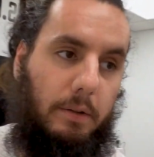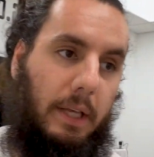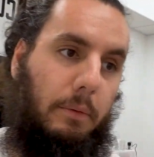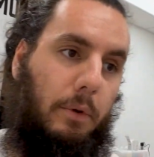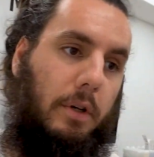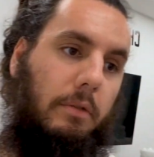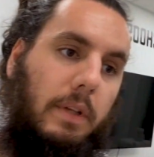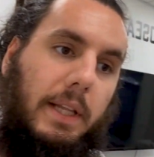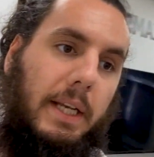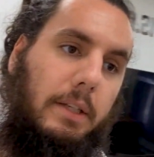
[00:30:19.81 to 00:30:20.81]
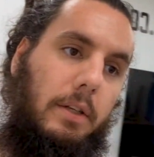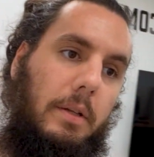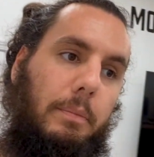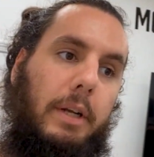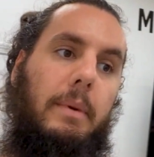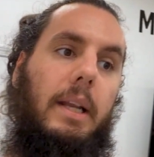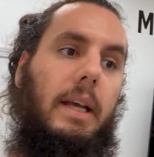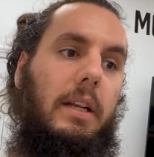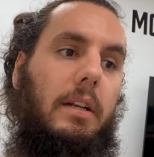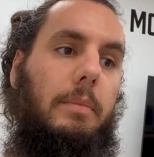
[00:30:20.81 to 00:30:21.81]
that were related to the pre-made
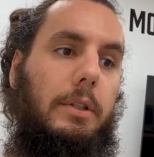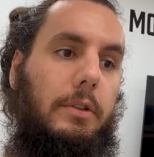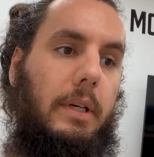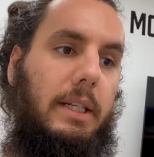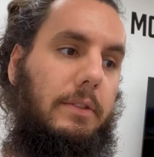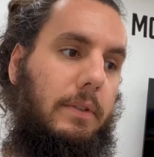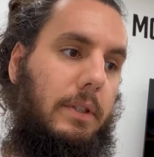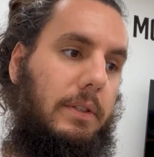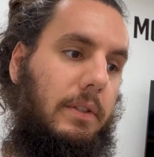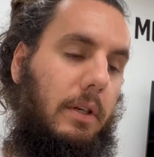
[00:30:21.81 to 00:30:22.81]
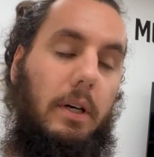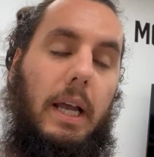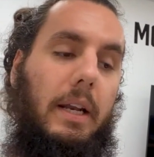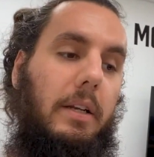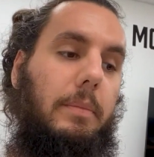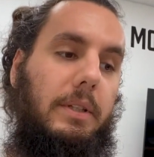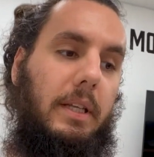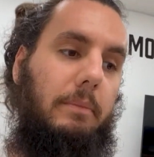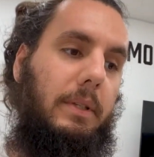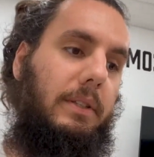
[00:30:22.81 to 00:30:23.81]
editable transfers or editable
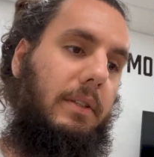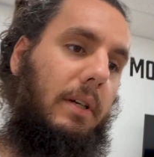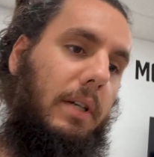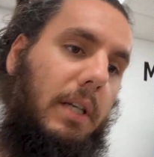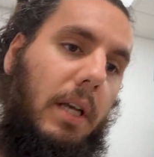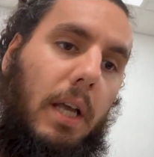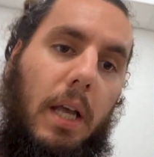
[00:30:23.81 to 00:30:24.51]
templates, sorry.